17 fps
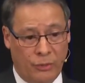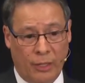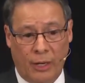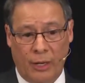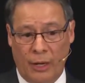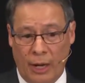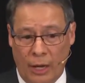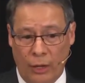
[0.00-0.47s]

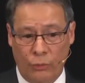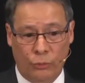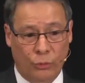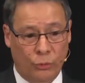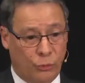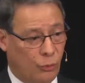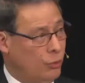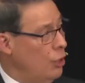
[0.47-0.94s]
that allows
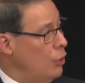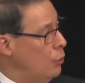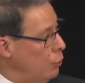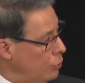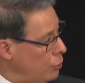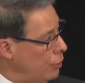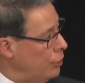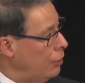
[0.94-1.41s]
you to see
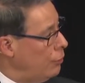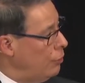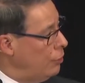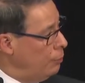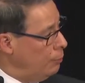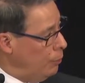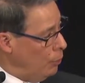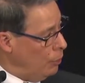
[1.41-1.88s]
who's going to
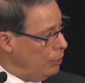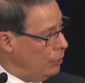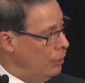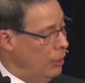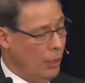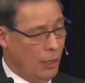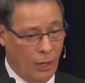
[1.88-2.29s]
respond